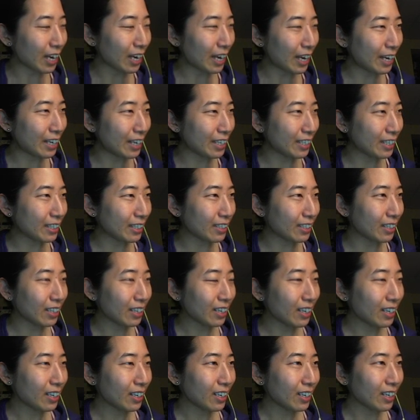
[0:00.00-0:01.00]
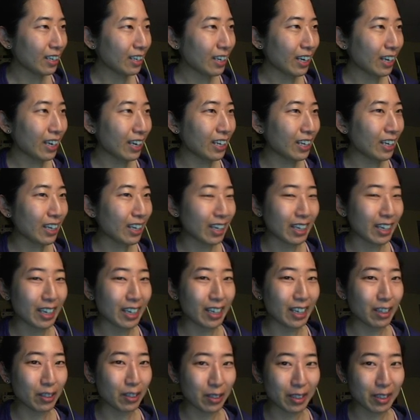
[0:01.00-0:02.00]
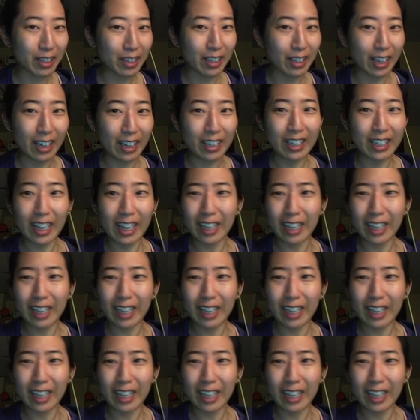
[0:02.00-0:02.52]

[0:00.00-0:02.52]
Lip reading: and I learned that,